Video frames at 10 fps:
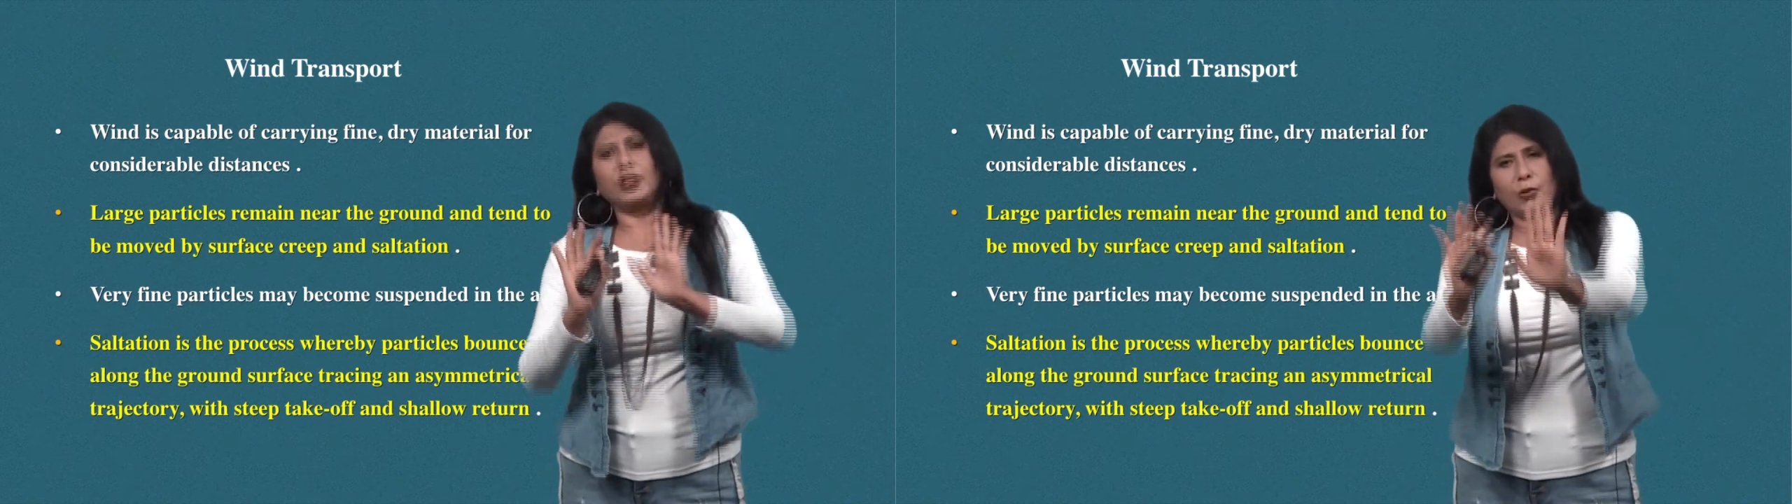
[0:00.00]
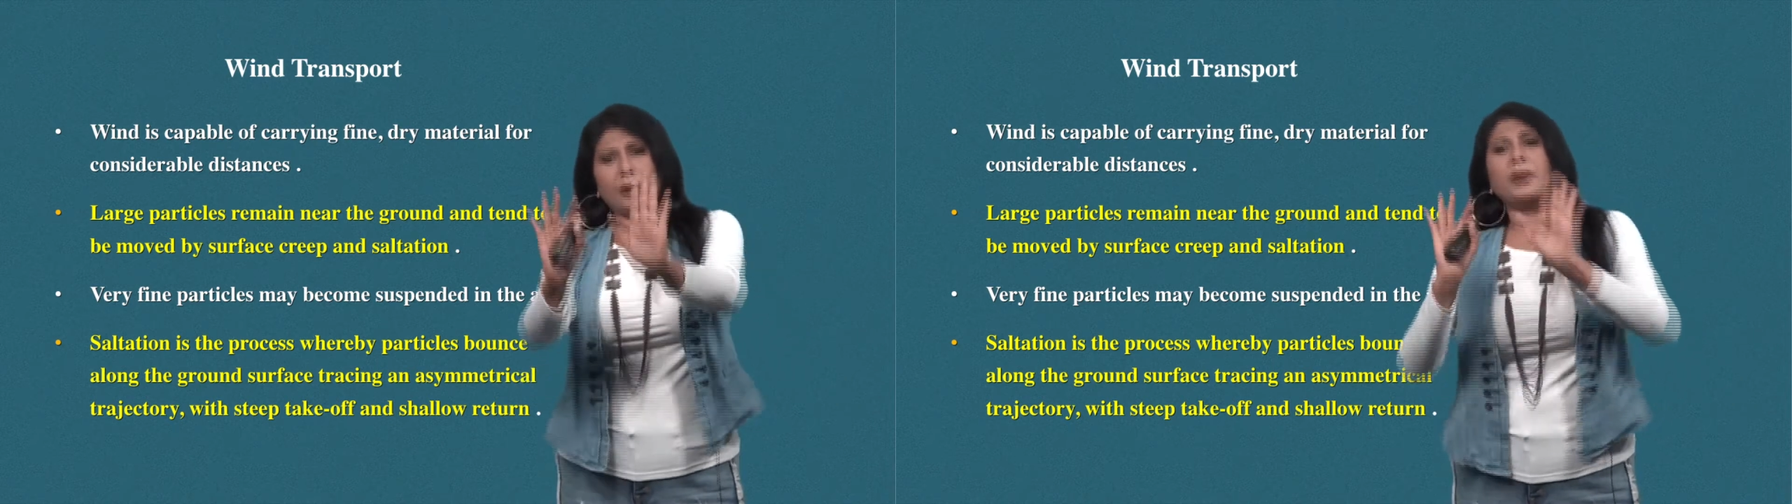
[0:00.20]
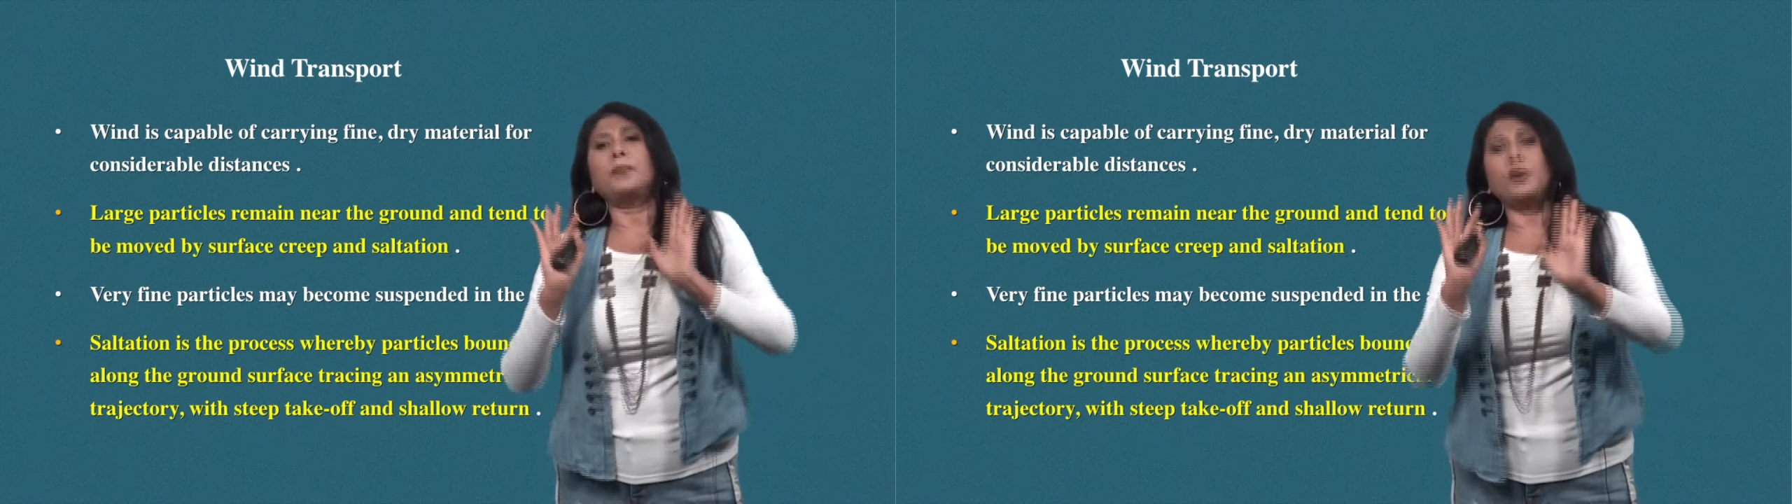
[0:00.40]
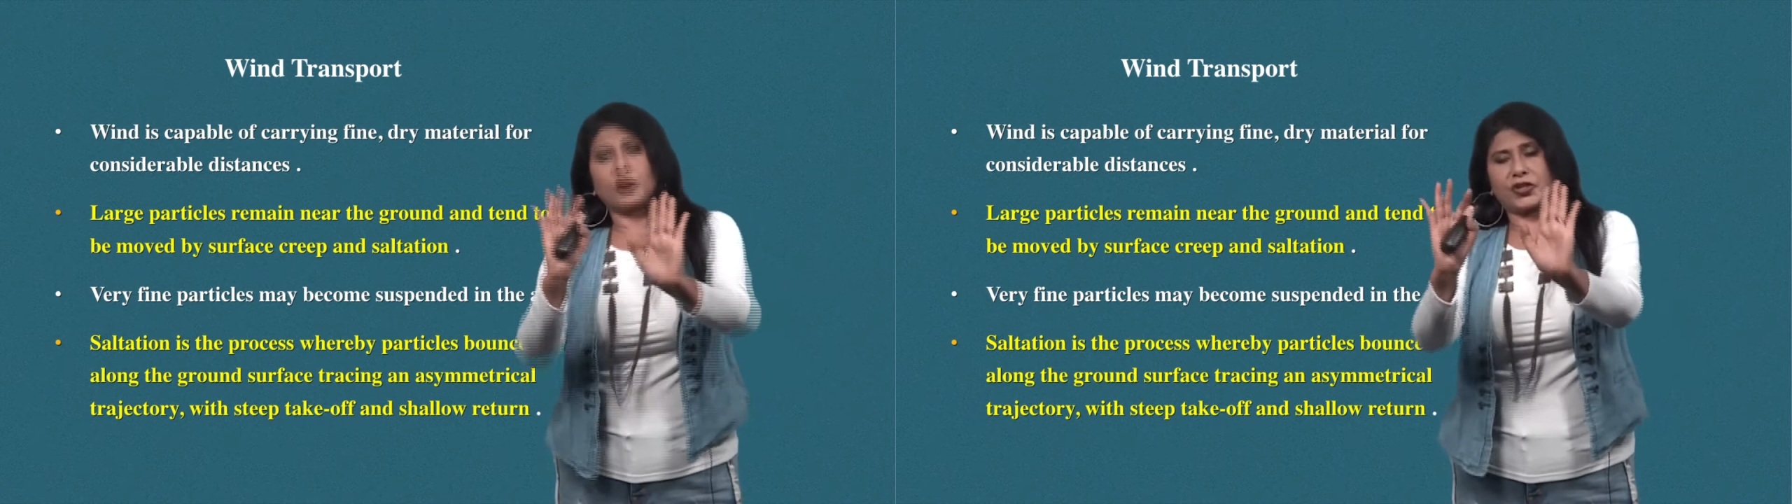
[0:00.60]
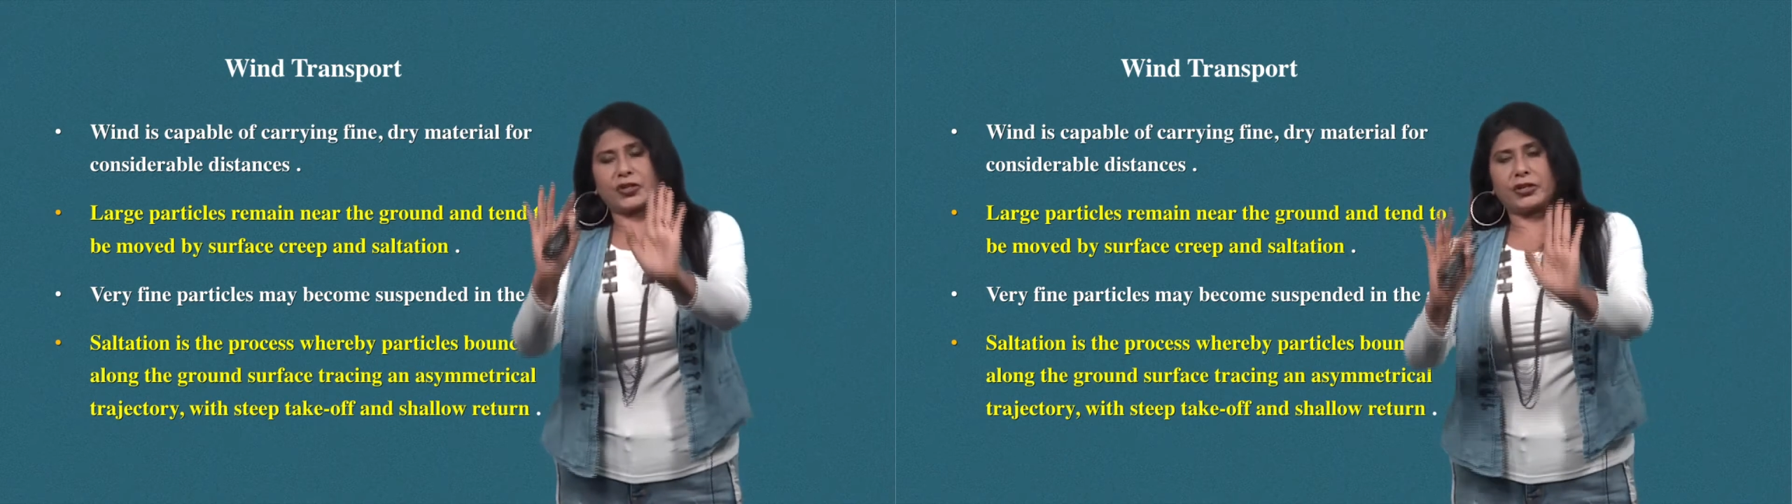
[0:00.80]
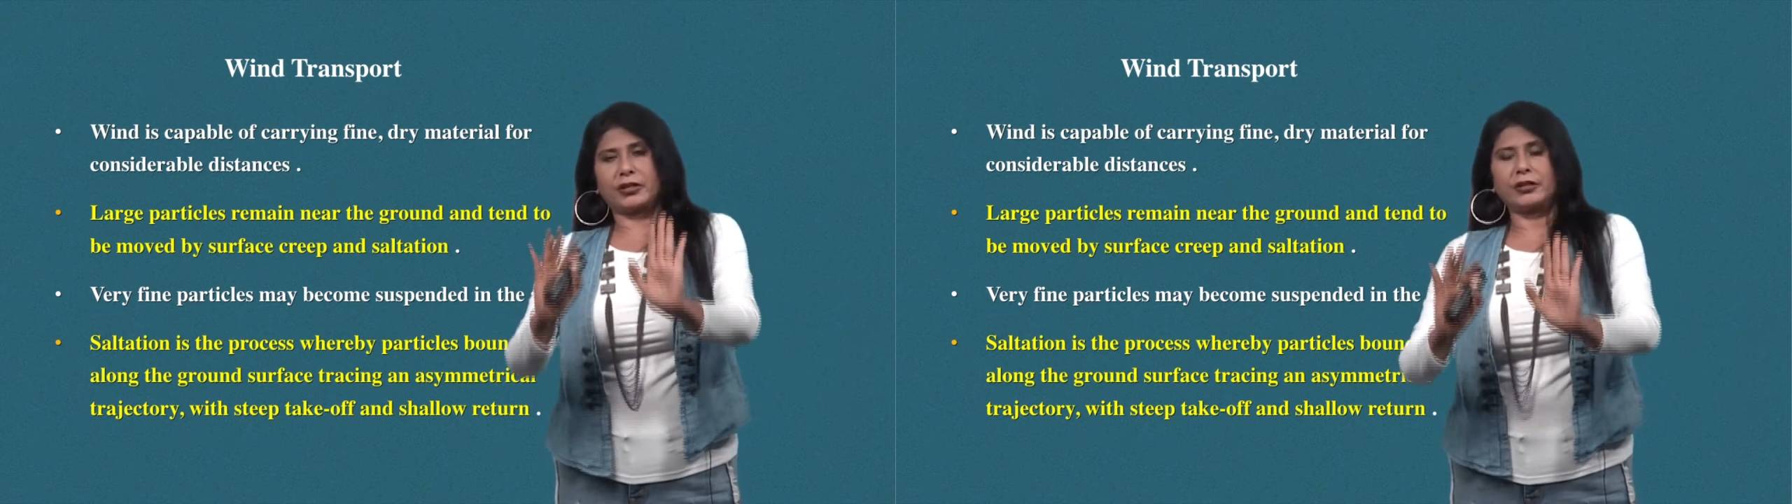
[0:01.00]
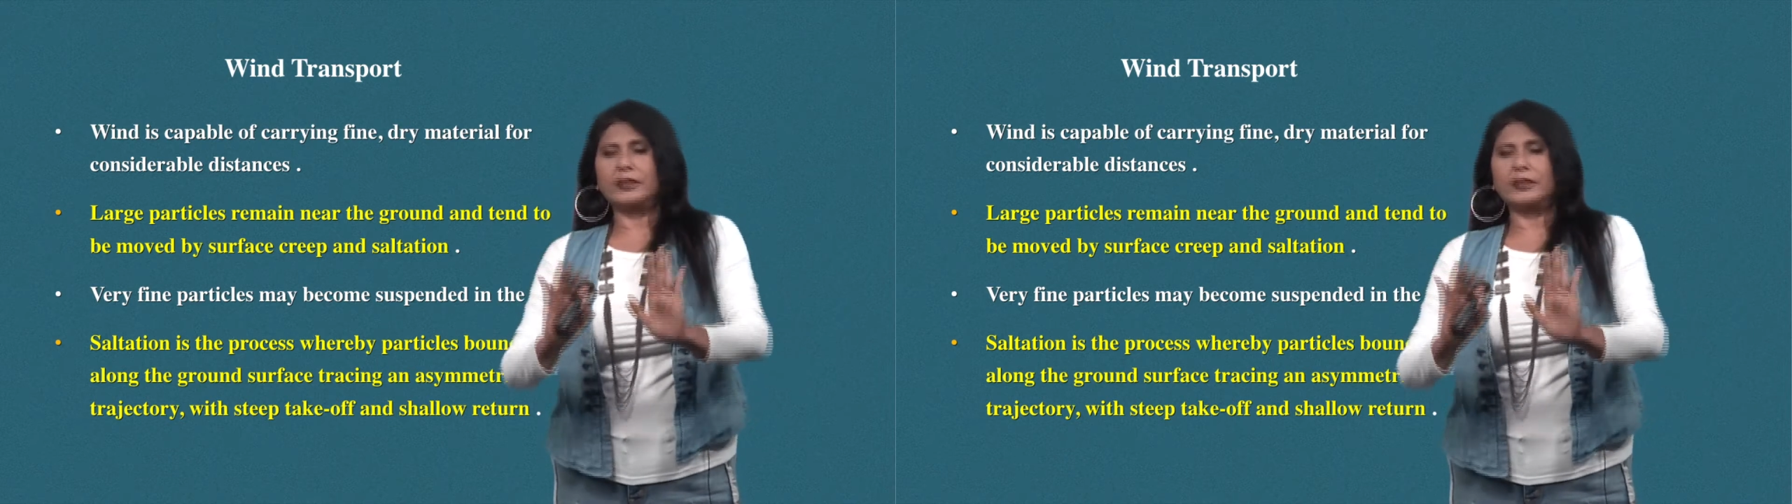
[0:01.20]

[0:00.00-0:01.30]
it will be pushed,